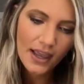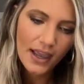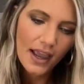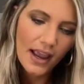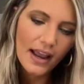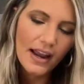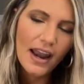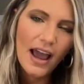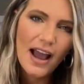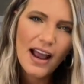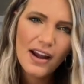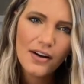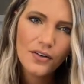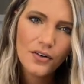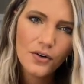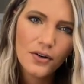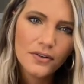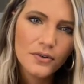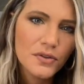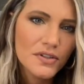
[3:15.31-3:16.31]
And I don't
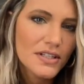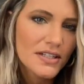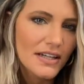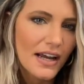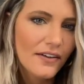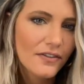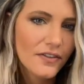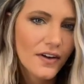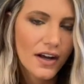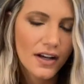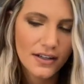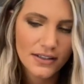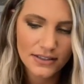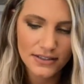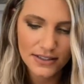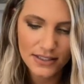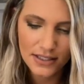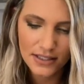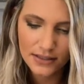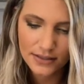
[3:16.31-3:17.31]
know if Steph got us
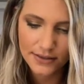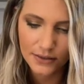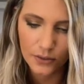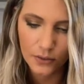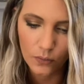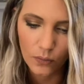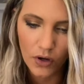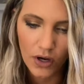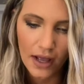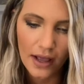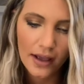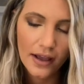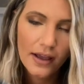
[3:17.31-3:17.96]
this or what,